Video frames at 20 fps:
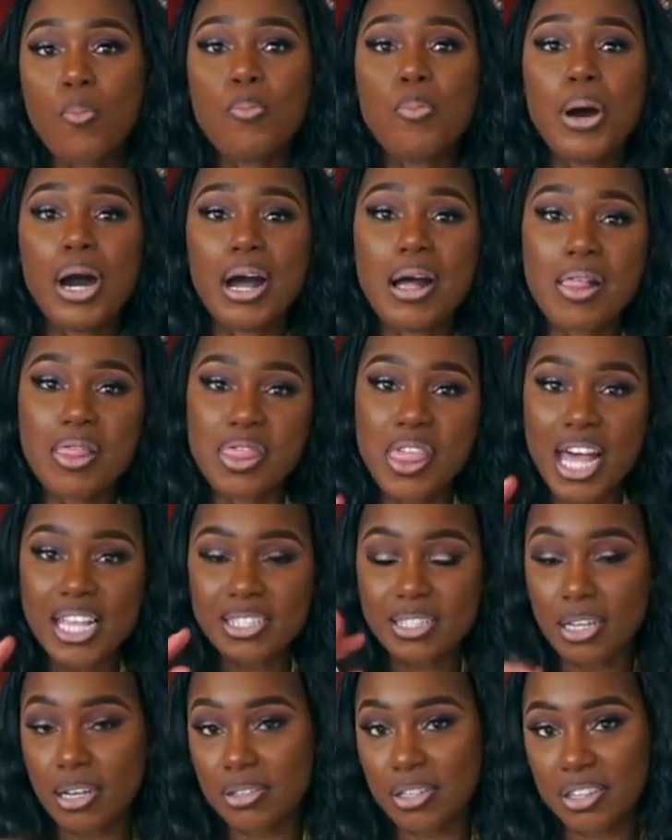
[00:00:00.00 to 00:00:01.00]
but
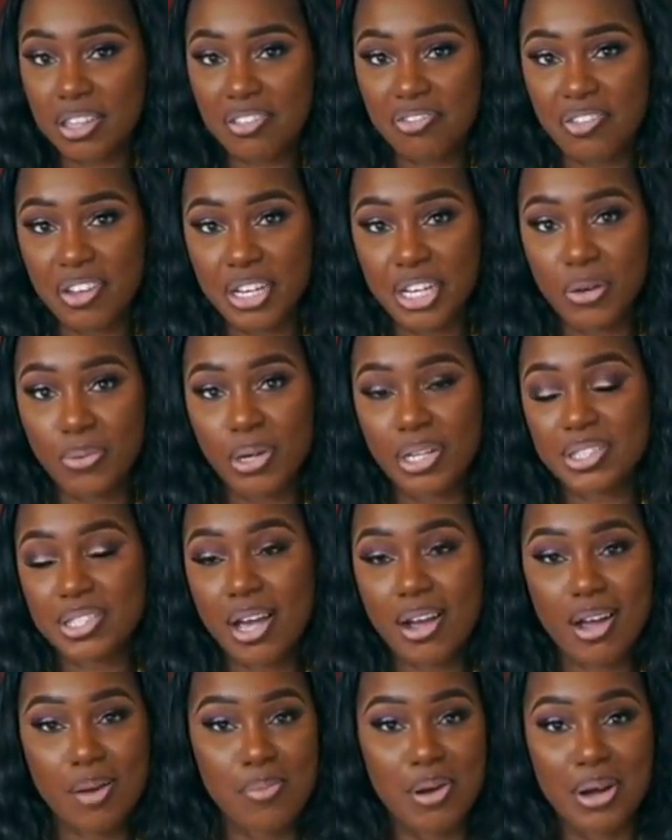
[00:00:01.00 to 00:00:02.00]
that's another video. We'll
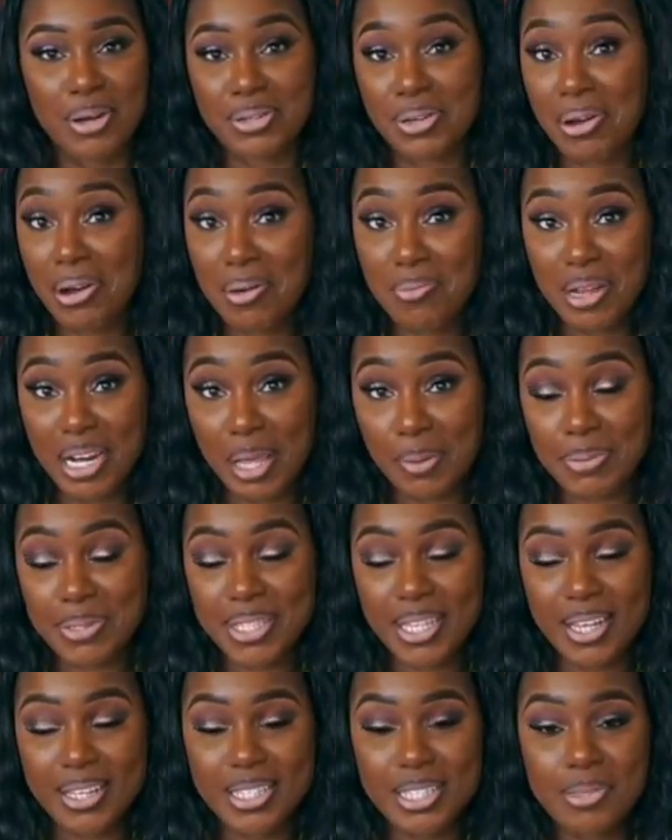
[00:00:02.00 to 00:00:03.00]
talk about all my
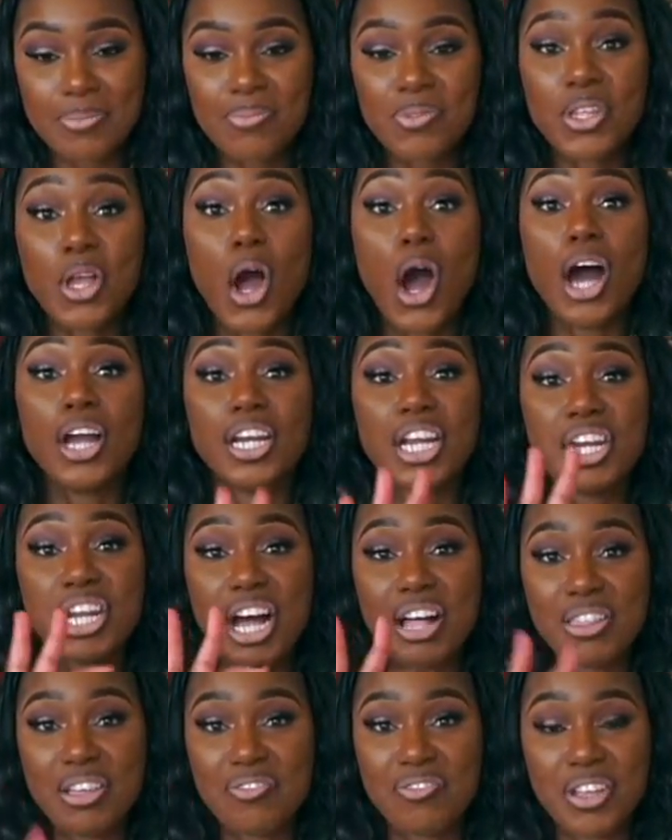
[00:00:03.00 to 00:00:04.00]
lipsticks on
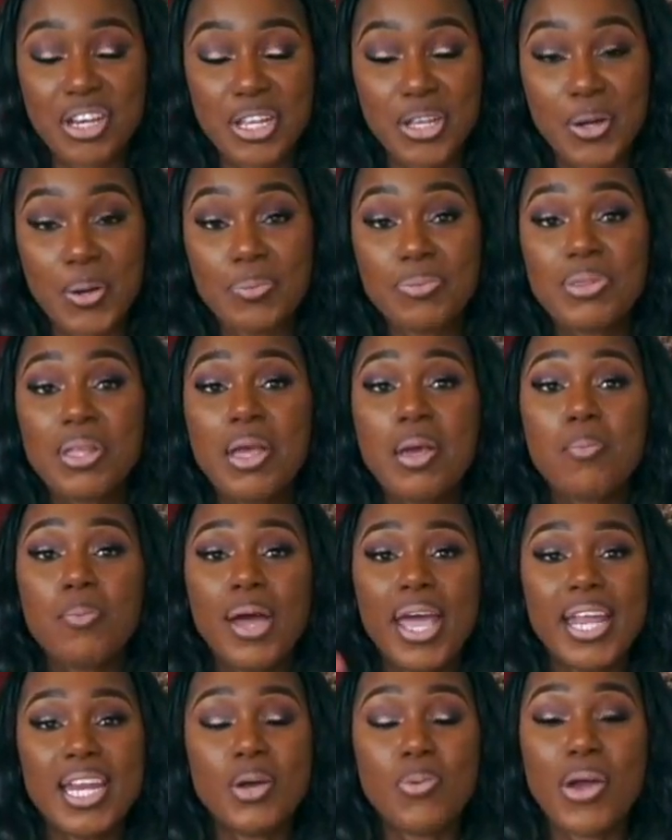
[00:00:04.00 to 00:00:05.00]
another video.
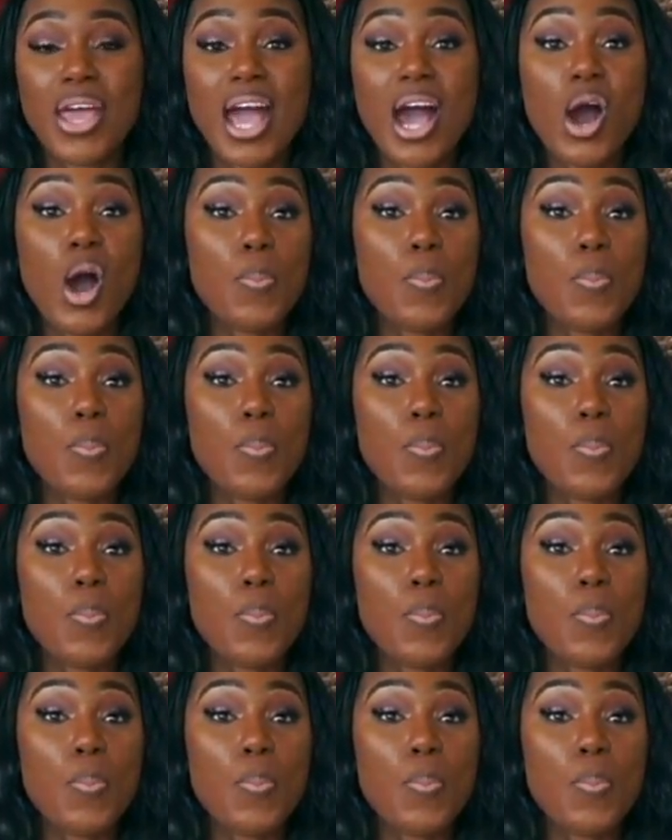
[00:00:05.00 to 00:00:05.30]
But anyway, I